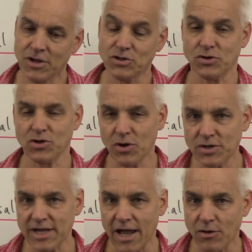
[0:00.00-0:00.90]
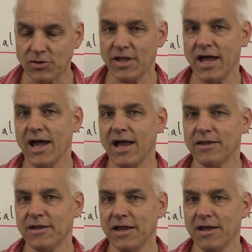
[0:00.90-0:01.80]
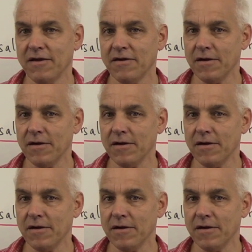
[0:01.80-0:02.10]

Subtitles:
So it turns out that the